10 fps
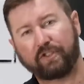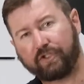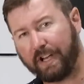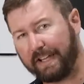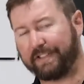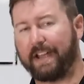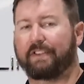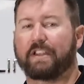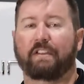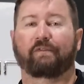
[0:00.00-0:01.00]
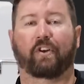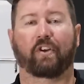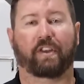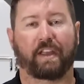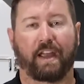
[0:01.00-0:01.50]
just having the
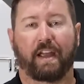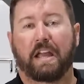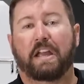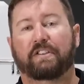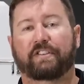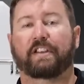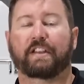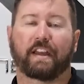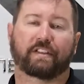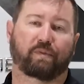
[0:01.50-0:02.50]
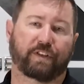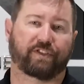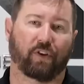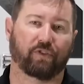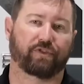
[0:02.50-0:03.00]
inverter there, sitting there
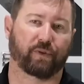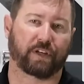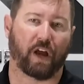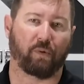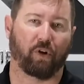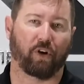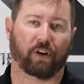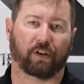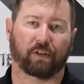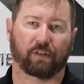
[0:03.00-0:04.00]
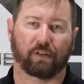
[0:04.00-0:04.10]
switched on, doing no work.